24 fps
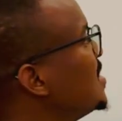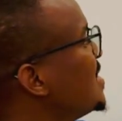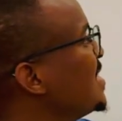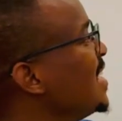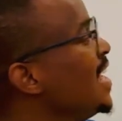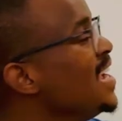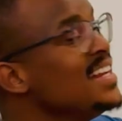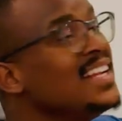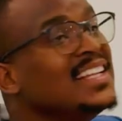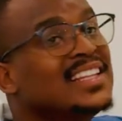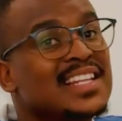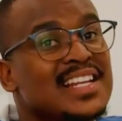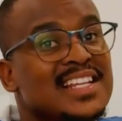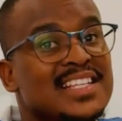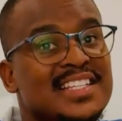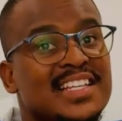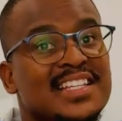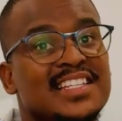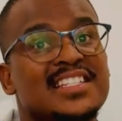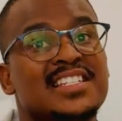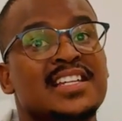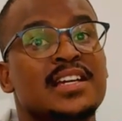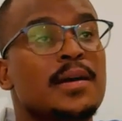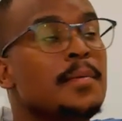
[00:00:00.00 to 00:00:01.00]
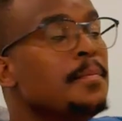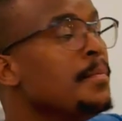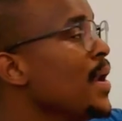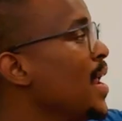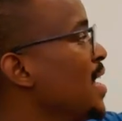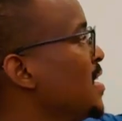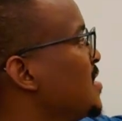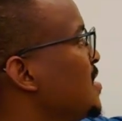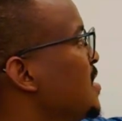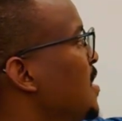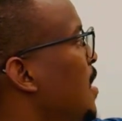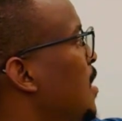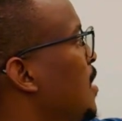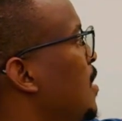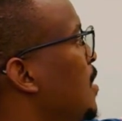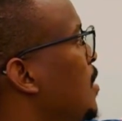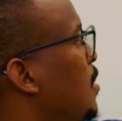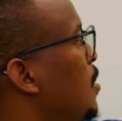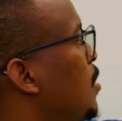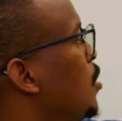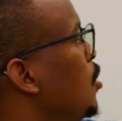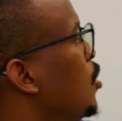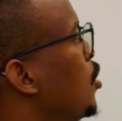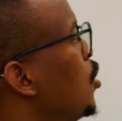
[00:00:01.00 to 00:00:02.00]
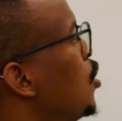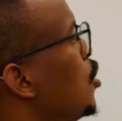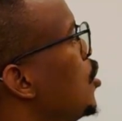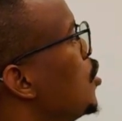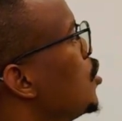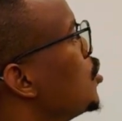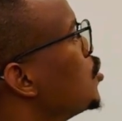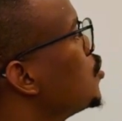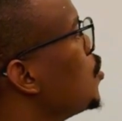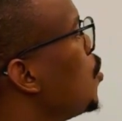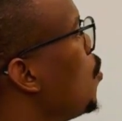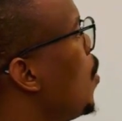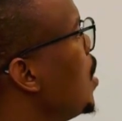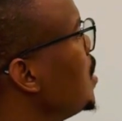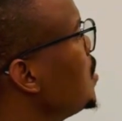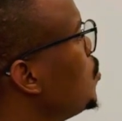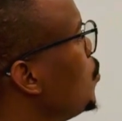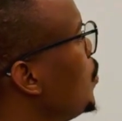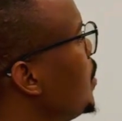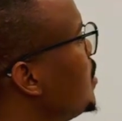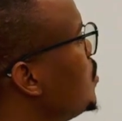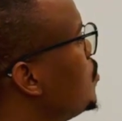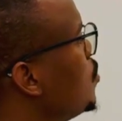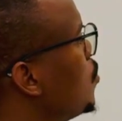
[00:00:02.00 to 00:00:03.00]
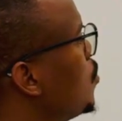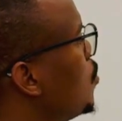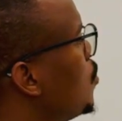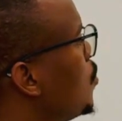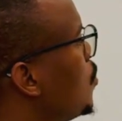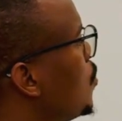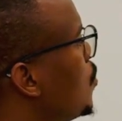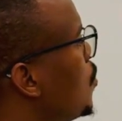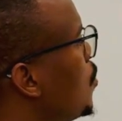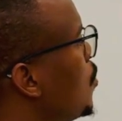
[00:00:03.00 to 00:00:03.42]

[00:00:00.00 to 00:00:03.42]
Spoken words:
see any 360 plus here. So what do we do?